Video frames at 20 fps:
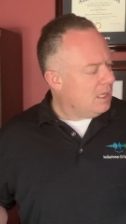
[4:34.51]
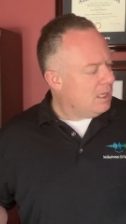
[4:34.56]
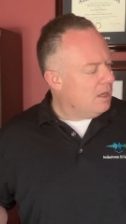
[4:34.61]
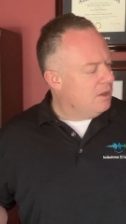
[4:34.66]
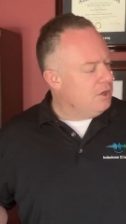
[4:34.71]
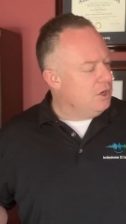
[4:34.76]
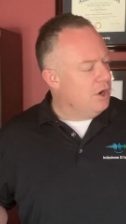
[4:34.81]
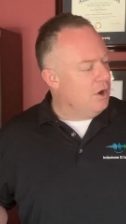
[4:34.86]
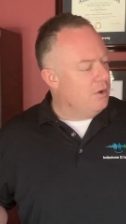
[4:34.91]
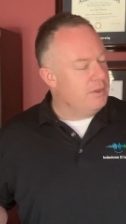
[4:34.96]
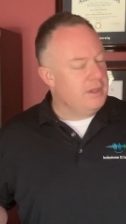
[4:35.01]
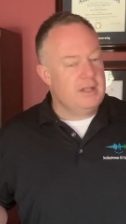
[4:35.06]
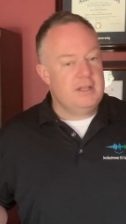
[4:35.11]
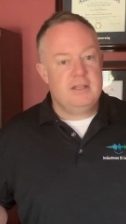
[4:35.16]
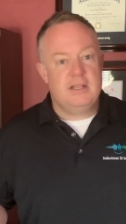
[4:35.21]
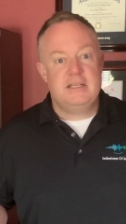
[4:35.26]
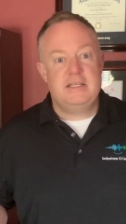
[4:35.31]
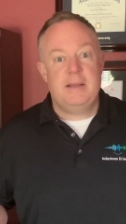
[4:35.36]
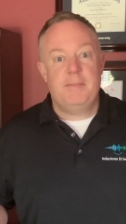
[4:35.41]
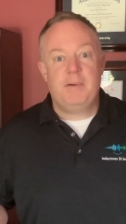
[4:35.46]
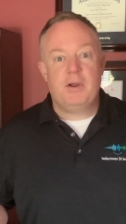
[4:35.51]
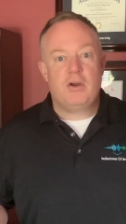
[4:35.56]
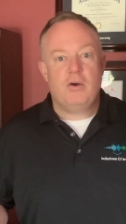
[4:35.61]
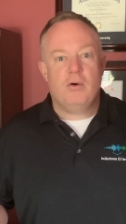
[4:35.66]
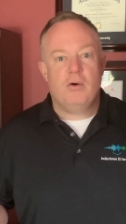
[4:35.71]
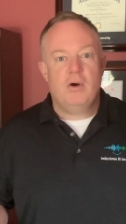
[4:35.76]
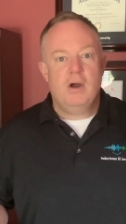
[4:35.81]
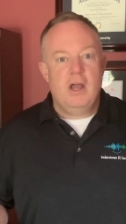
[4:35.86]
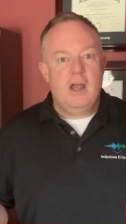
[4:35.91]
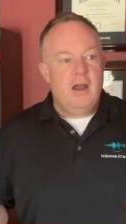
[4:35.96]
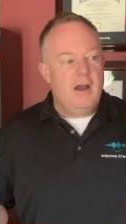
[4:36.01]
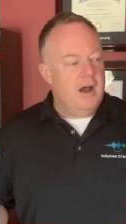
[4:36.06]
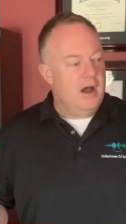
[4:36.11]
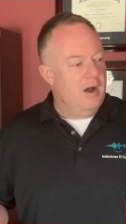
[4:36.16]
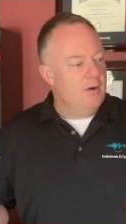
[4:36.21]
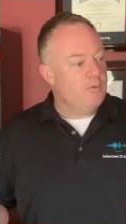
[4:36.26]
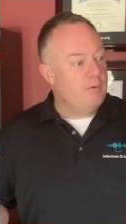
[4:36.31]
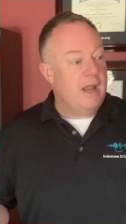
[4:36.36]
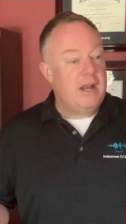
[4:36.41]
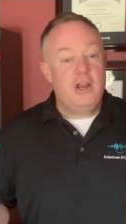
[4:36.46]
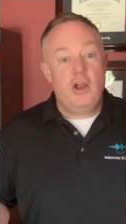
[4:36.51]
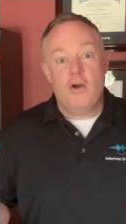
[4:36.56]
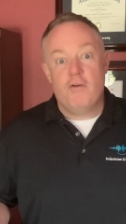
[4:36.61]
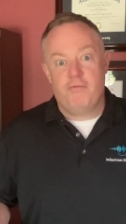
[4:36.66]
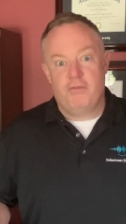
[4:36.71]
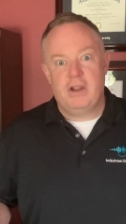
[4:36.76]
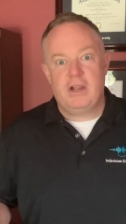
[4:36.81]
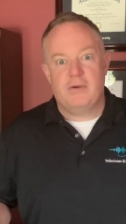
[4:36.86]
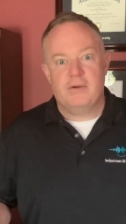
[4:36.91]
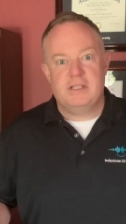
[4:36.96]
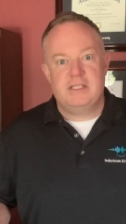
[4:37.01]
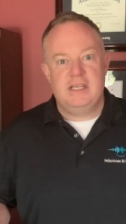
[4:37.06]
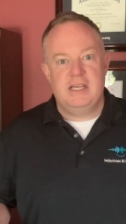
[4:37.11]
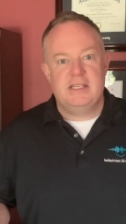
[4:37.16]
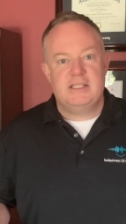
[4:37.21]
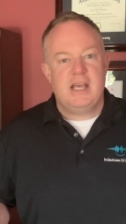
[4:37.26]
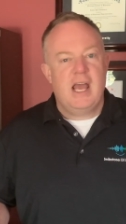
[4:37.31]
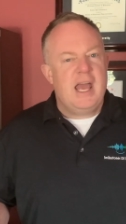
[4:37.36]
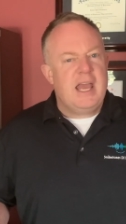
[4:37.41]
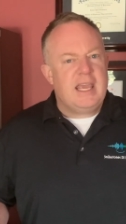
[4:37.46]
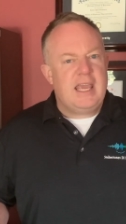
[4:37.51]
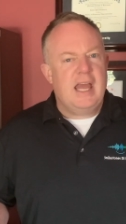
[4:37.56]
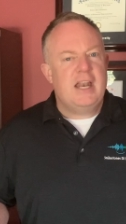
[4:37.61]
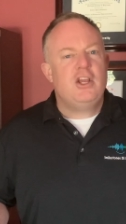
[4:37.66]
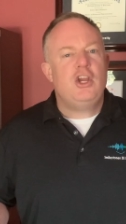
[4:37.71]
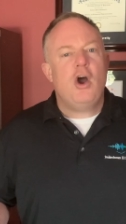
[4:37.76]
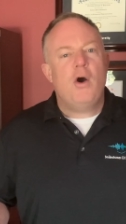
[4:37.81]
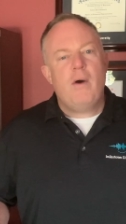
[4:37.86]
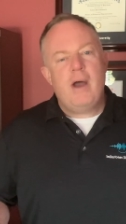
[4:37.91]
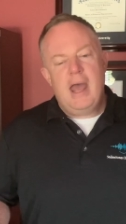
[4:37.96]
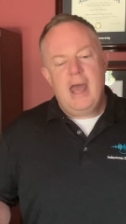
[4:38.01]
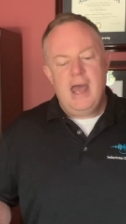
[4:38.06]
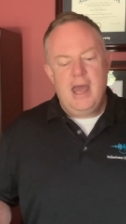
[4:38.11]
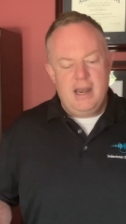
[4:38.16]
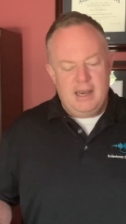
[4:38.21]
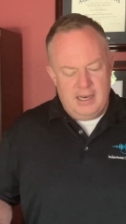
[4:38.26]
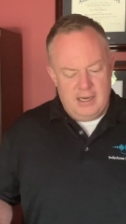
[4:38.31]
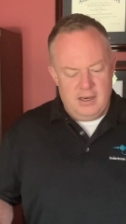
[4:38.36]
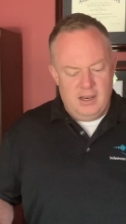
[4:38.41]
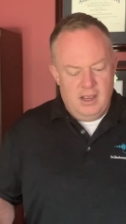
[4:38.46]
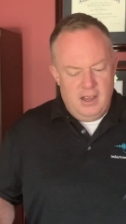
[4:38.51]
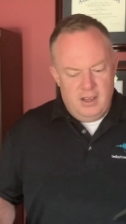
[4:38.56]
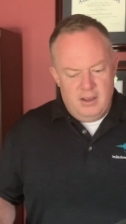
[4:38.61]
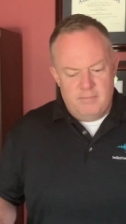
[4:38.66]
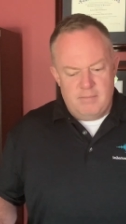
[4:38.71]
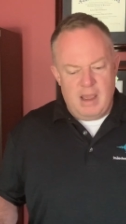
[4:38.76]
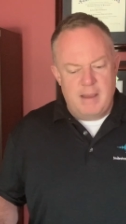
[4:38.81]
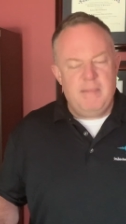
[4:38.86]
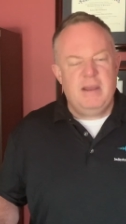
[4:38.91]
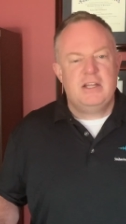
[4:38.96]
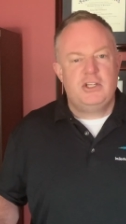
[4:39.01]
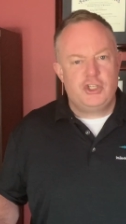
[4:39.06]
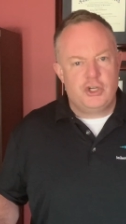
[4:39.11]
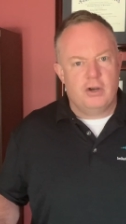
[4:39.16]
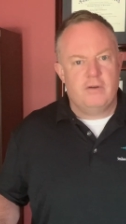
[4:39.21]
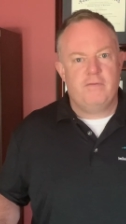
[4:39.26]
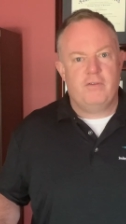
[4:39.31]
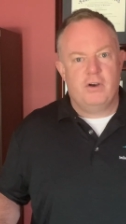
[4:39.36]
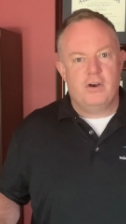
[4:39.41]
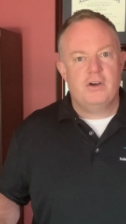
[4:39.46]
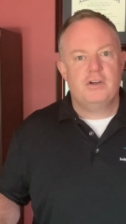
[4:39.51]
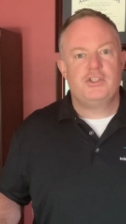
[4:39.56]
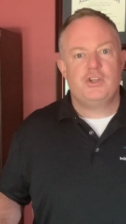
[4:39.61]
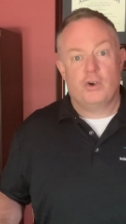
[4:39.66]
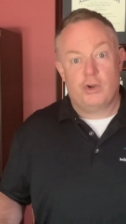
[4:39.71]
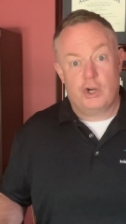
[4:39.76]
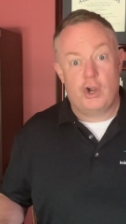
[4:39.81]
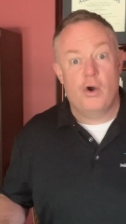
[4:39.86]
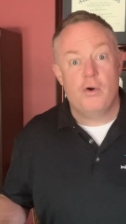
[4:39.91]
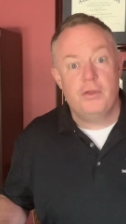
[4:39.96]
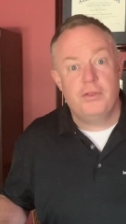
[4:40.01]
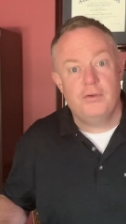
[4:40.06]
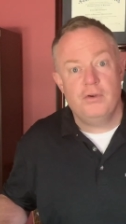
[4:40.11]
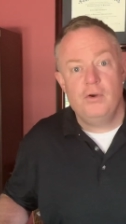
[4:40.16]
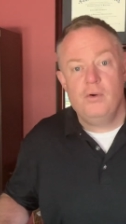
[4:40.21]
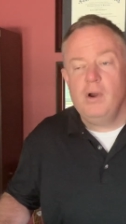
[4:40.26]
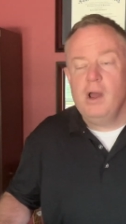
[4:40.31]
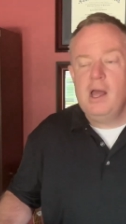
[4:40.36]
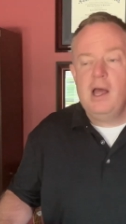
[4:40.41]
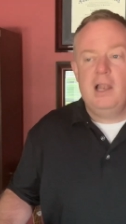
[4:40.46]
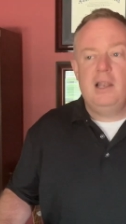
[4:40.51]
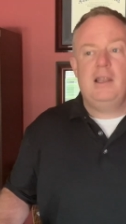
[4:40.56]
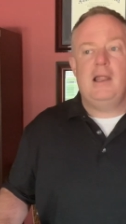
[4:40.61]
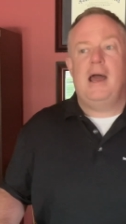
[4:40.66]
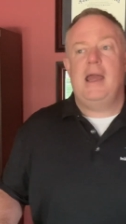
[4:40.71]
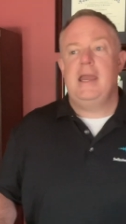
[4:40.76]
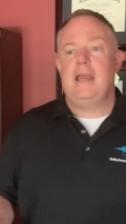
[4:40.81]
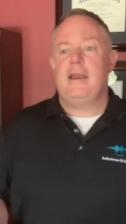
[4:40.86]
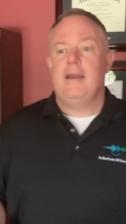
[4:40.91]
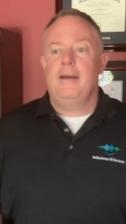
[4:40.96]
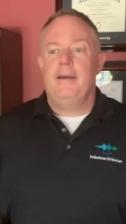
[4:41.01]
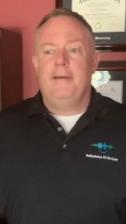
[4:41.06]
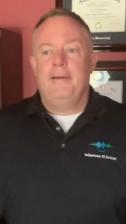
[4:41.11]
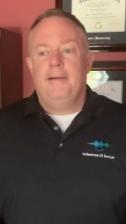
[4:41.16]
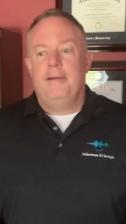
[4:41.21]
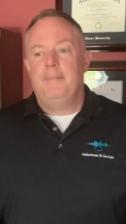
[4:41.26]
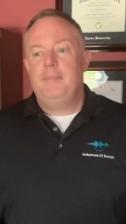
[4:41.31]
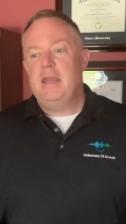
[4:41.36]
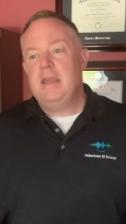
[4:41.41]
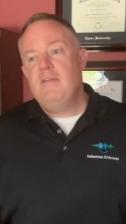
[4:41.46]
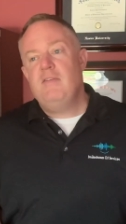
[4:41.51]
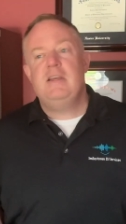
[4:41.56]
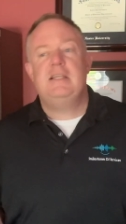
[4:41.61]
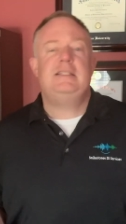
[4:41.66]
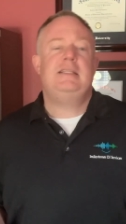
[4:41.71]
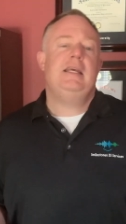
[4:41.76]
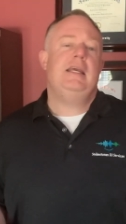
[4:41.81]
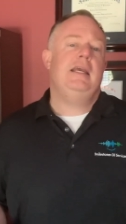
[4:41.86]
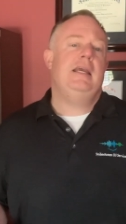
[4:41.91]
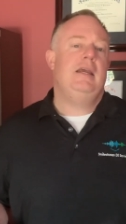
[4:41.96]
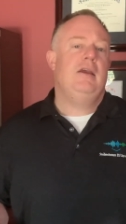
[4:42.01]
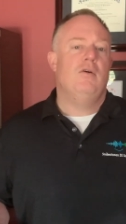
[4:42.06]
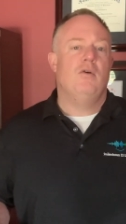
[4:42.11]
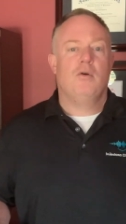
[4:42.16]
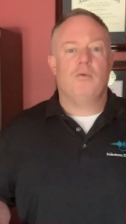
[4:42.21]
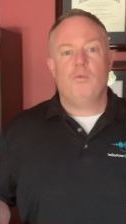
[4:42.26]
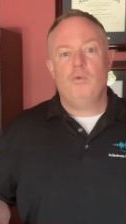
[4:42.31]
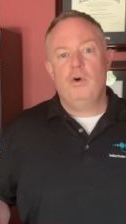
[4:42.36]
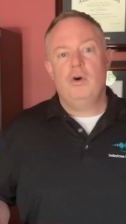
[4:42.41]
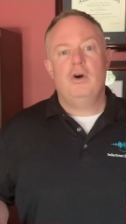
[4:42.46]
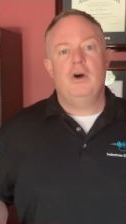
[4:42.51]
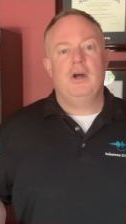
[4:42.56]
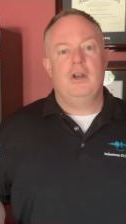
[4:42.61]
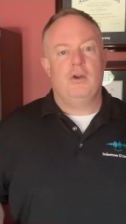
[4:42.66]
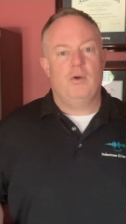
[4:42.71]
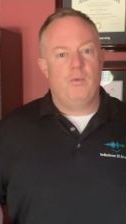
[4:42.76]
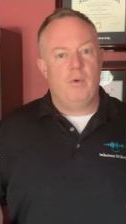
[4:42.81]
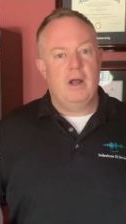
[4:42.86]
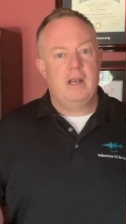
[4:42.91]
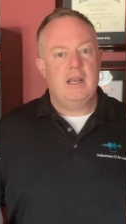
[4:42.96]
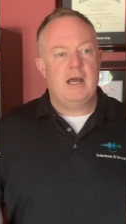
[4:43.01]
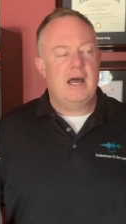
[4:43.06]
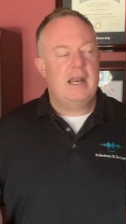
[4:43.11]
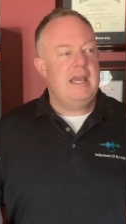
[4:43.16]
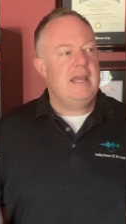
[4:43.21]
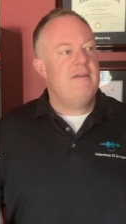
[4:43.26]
the typical radio frequencies can go ahead and maybe traverse or go through, like PVC or wood or whatnot.